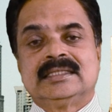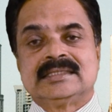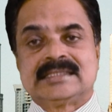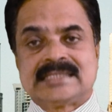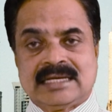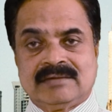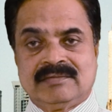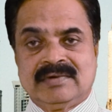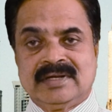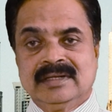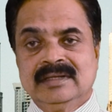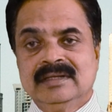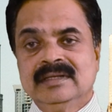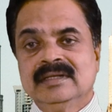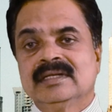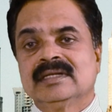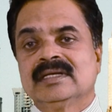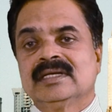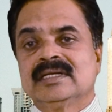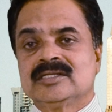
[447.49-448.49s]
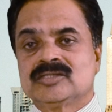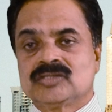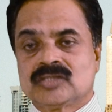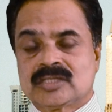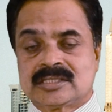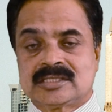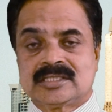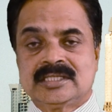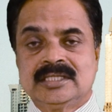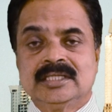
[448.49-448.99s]
7,
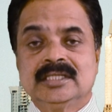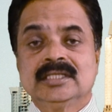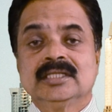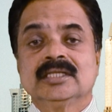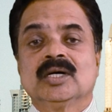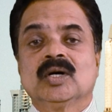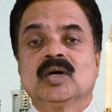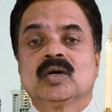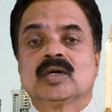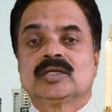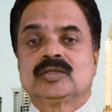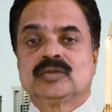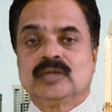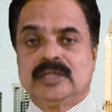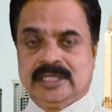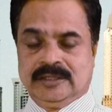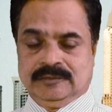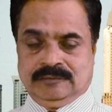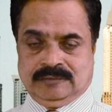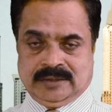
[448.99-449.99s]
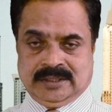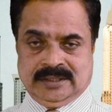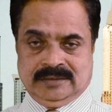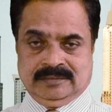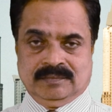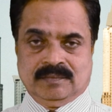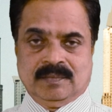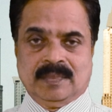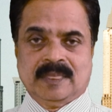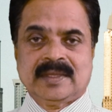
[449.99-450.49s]
16 or 25.
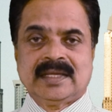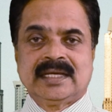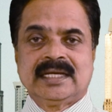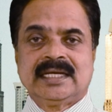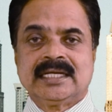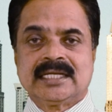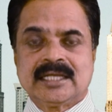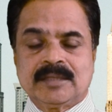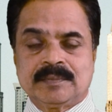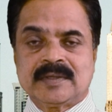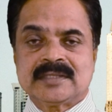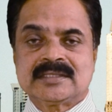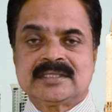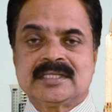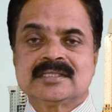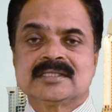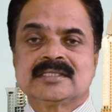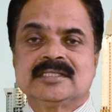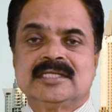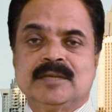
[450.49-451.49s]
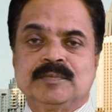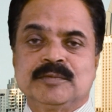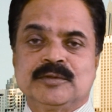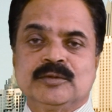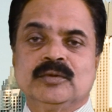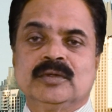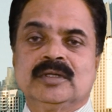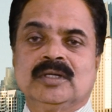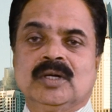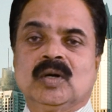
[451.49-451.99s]
It represents
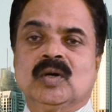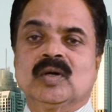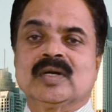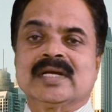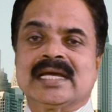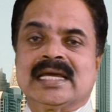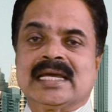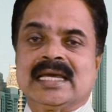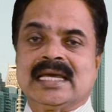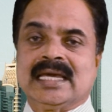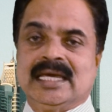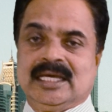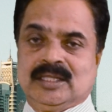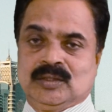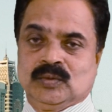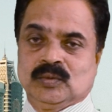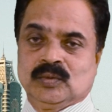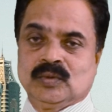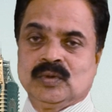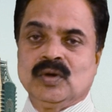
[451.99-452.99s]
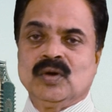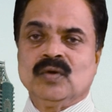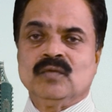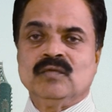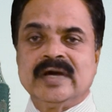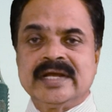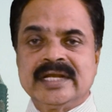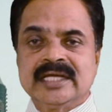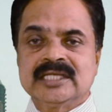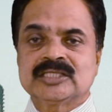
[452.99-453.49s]
Neptune or
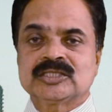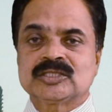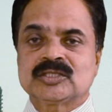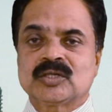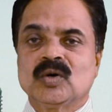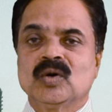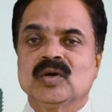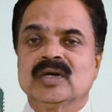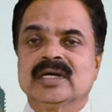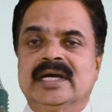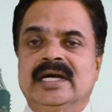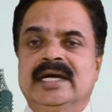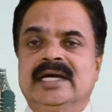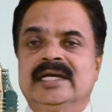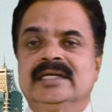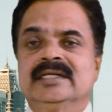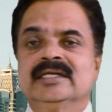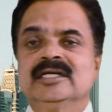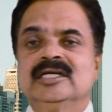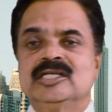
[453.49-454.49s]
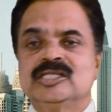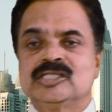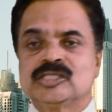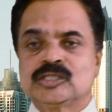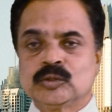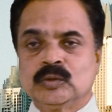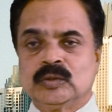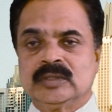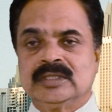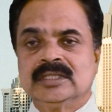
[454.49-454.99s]
Ketu. Very strong and
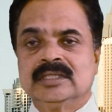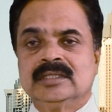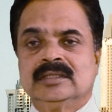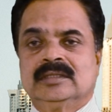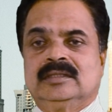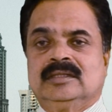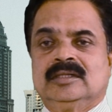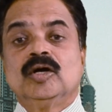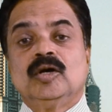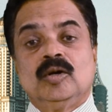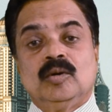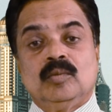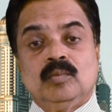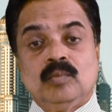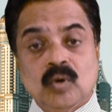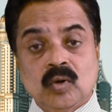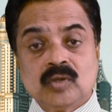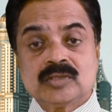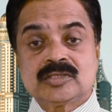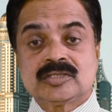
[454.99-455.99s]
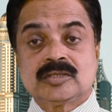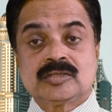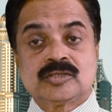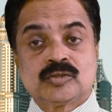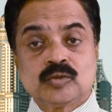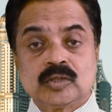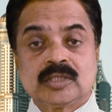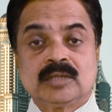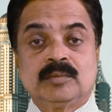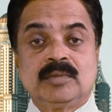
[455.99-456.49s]
shrewd. Most
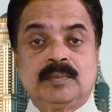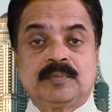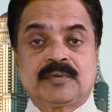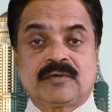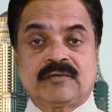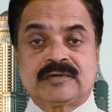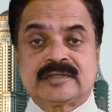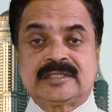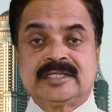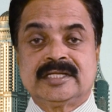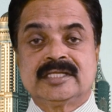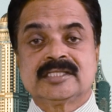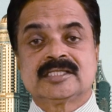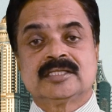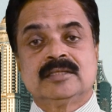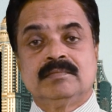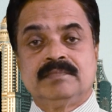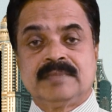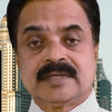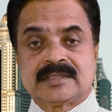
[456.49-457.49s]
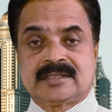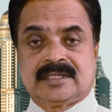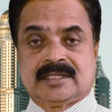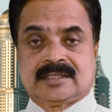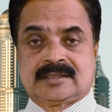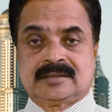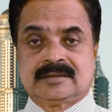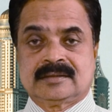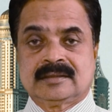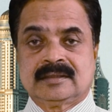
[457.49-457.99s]
suitable profession is
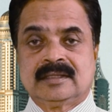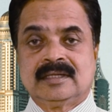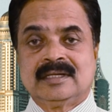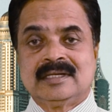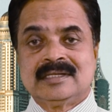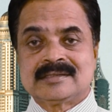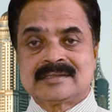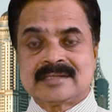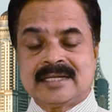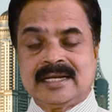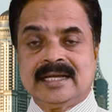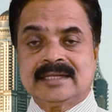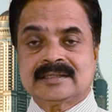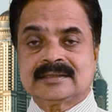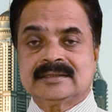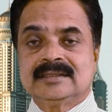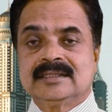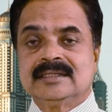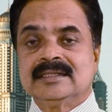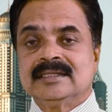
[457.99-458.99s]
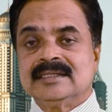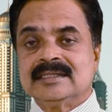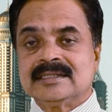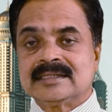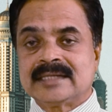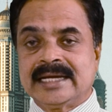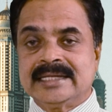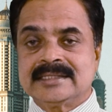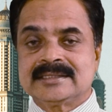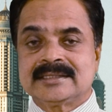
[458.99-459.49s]
business. Select
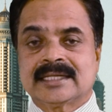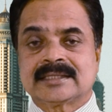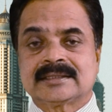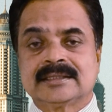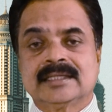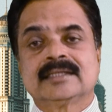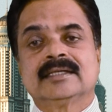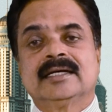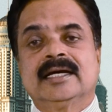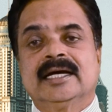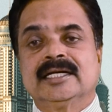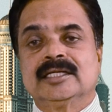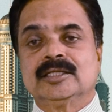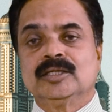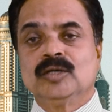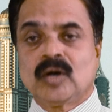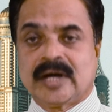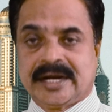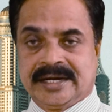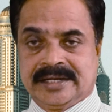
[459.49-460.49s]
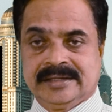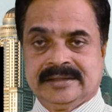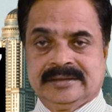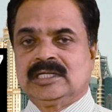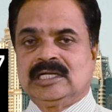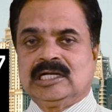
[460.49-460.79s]
right sector and go ahead.